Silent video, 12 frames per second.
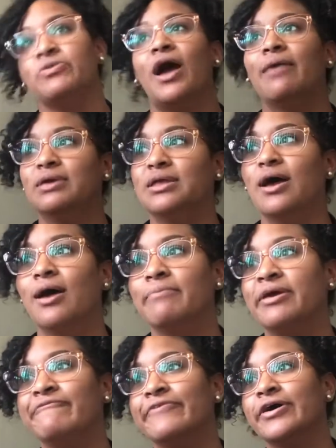I mean, I'm
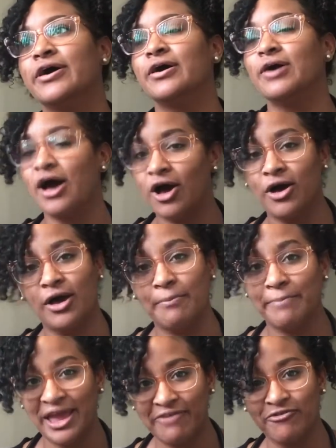
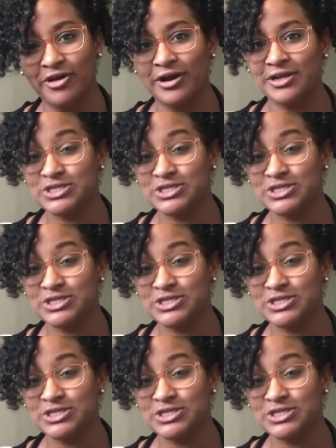paying for